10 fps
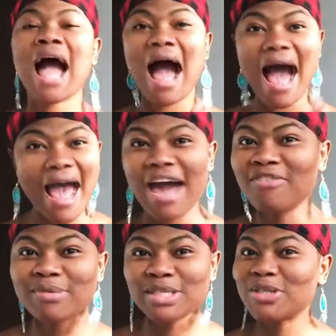I have
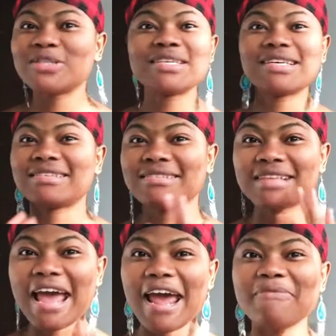been using the
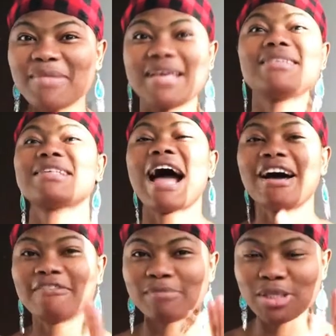same things I
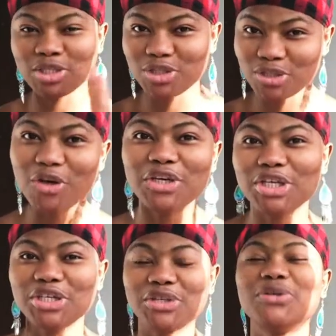have been showing
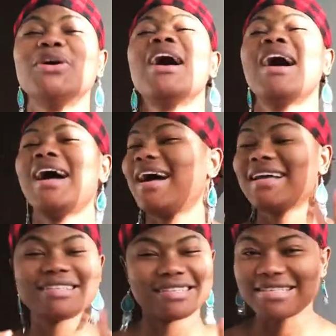you,
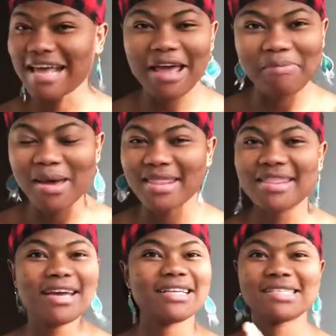the same
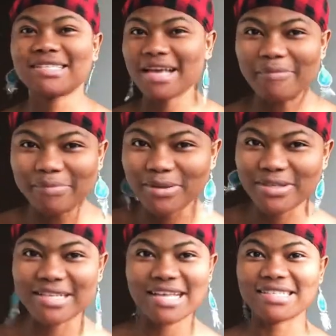method, the same
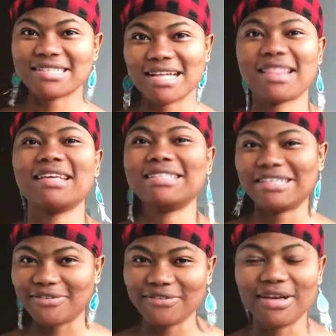process, nothing
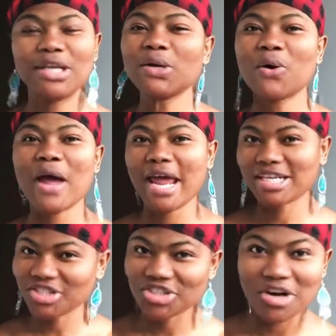different, no
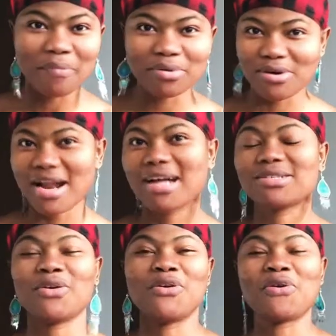extra product
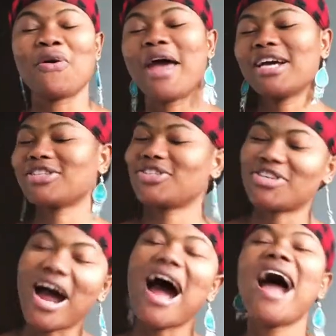or no extra